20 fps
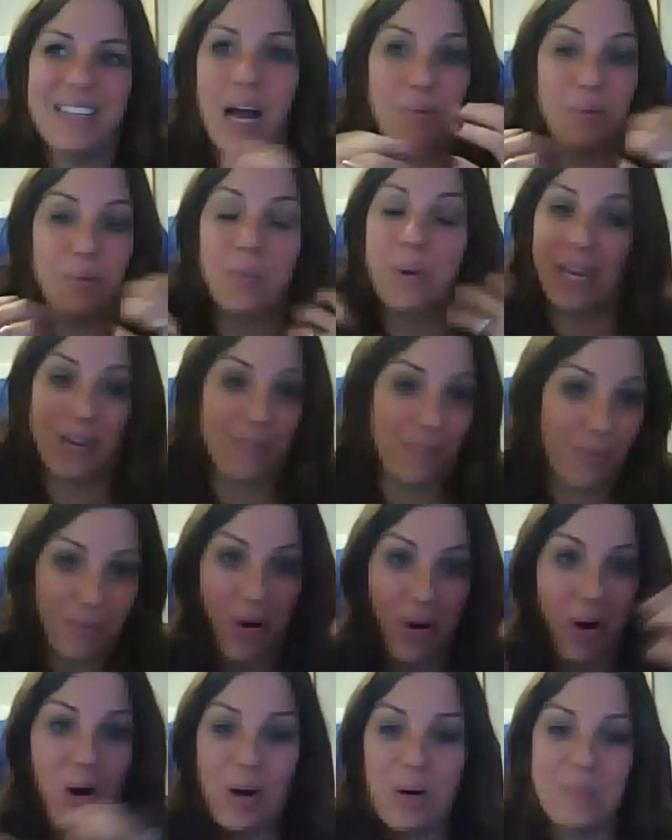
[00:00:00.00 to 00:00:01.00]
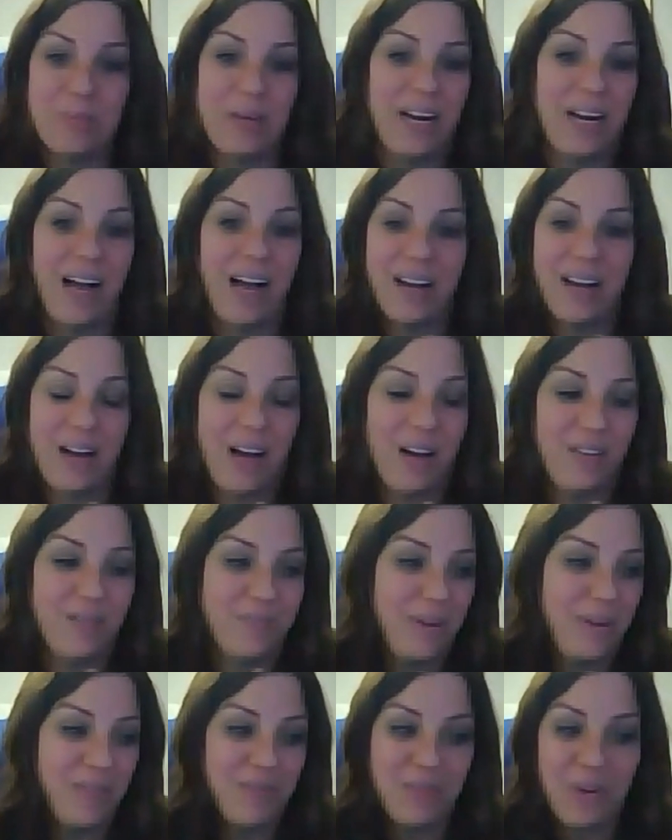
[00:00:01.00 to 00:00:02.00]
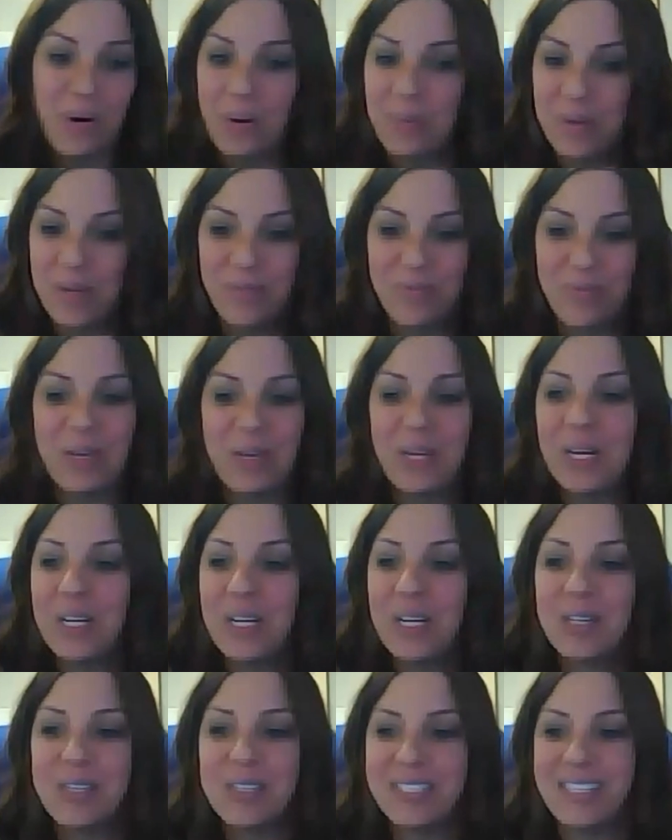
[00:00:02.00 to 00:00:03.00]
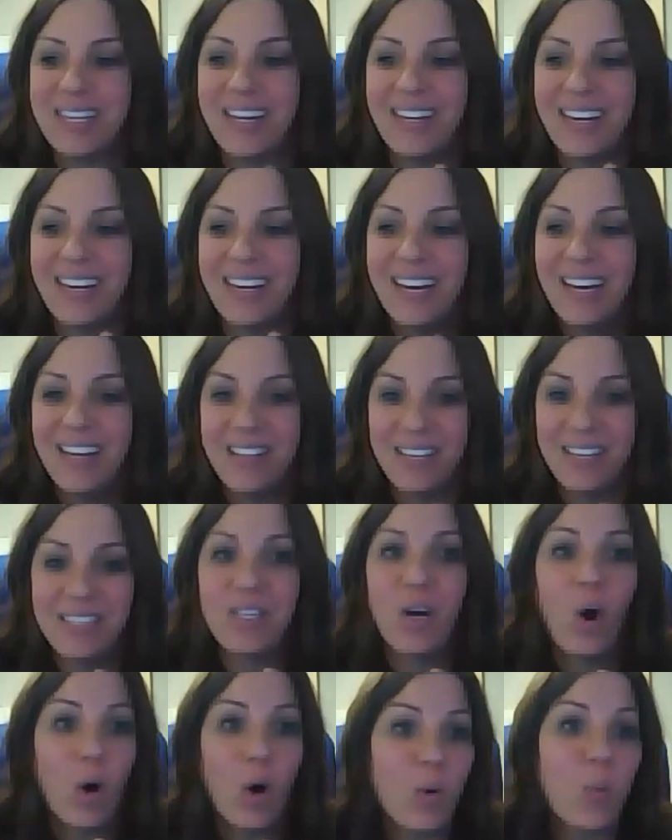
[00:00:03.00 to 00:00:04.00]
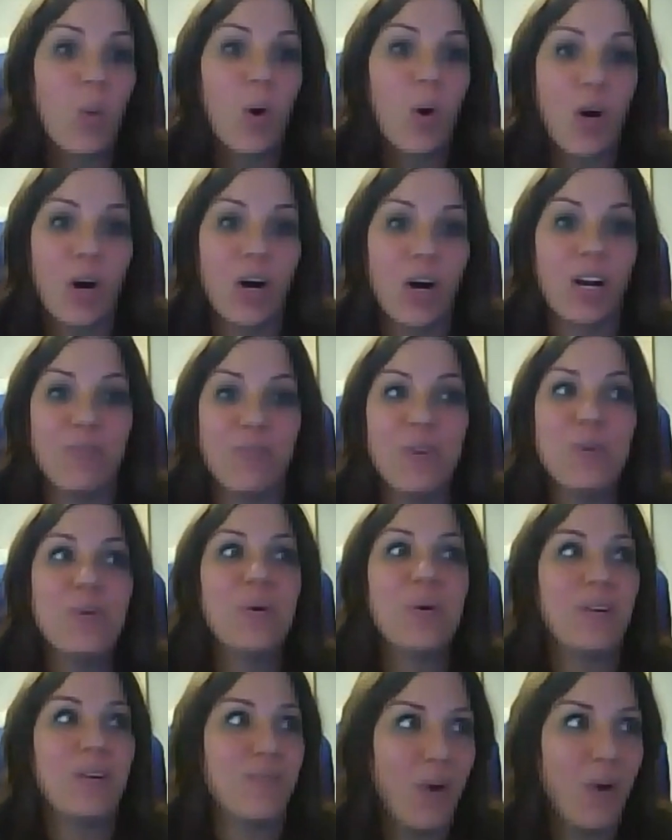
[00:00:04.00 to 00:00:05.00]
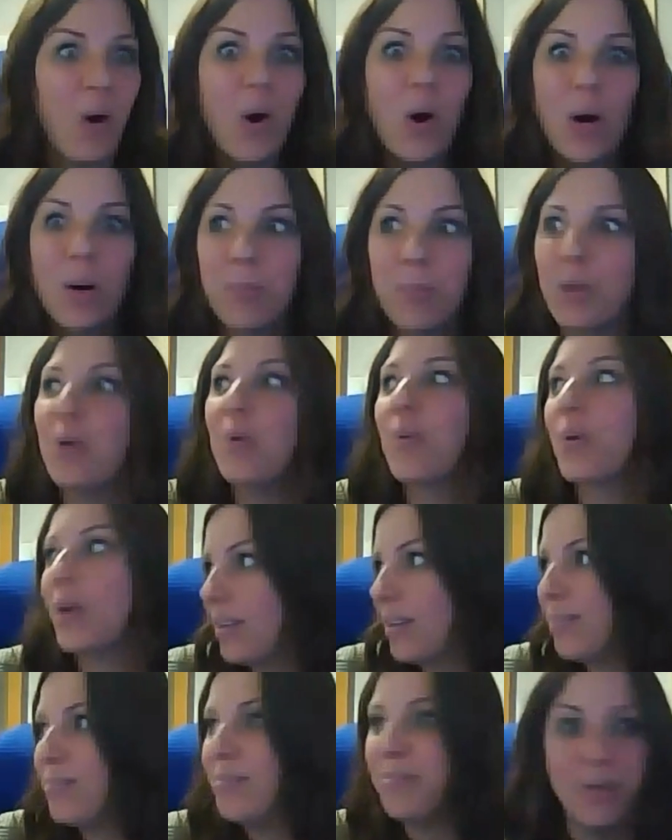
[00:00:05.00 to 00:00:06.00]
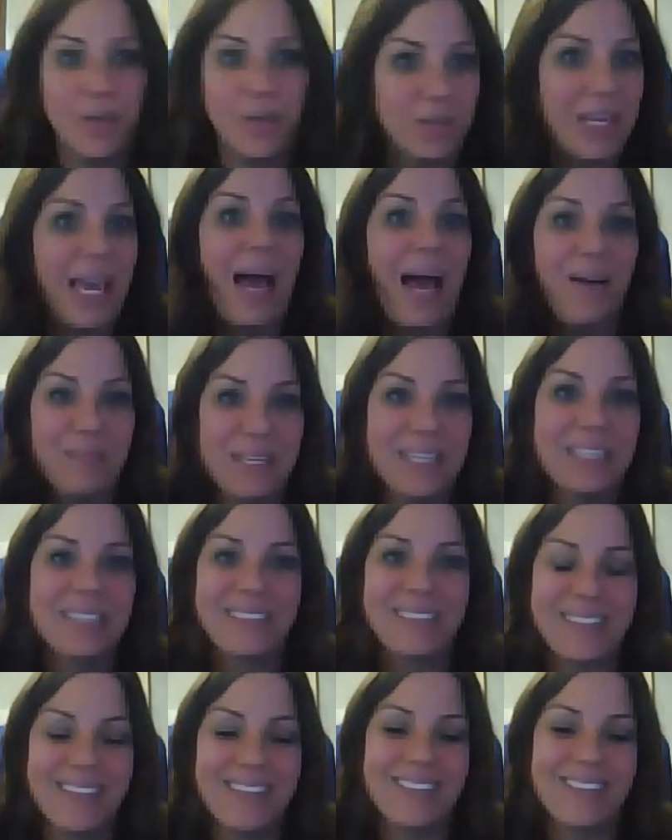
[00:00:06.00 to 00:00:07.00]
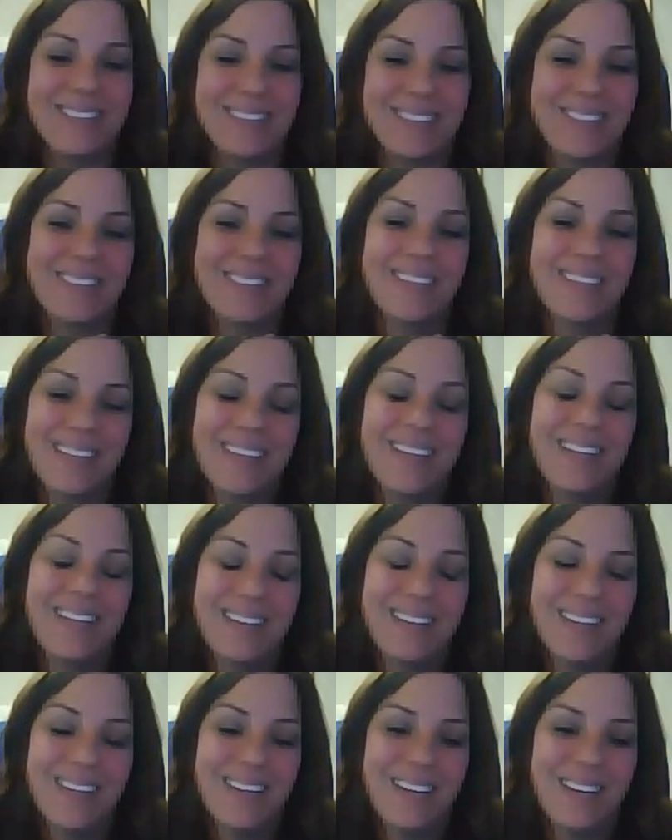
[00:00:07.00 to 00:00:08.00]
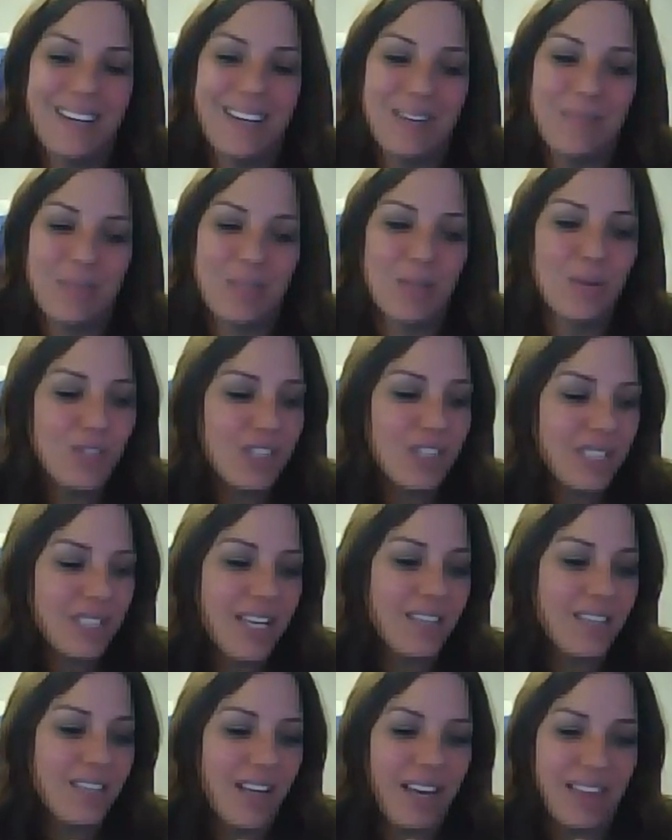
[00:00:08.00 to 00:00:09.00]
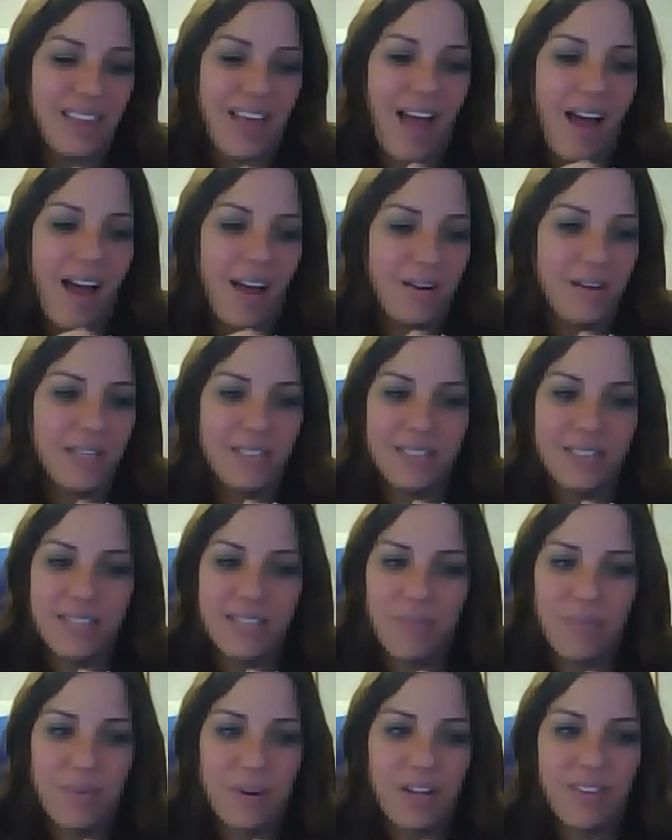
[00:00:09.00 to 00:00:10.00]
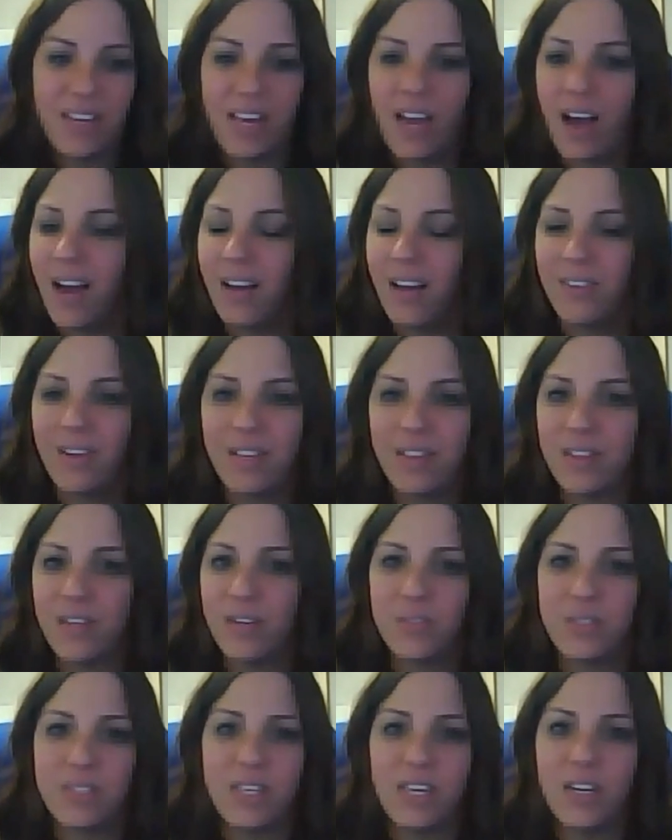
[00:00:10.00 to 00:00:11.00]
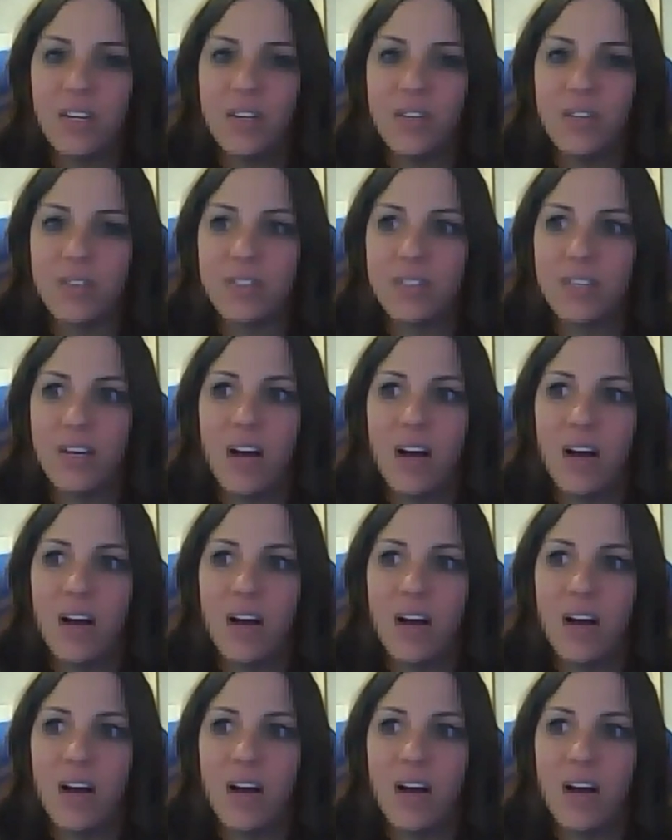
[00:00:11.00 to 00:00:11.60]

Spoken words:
We have a farm, and I've been farming for years, and that's hard work. If you can farm, you can build cabinets. It's so just things like that. To definitely highlight those skills.